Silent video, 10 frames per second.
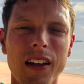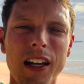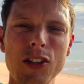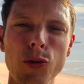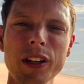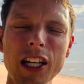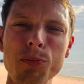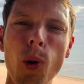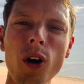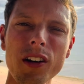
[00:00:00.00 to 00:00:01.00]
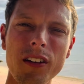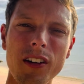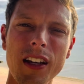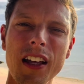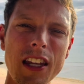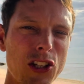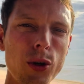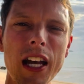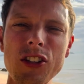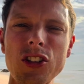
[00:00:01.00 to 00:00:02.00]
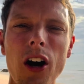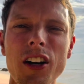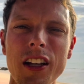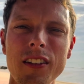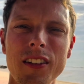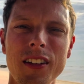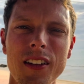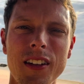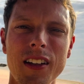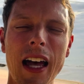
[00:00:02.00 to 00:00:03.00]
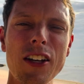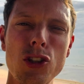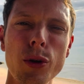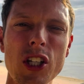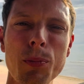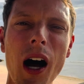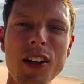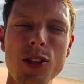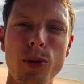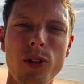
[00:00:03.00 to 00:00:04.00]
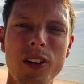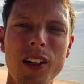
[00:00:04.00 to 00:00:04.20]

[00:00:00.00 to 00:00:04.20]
It's really important that you get started as soon as possible,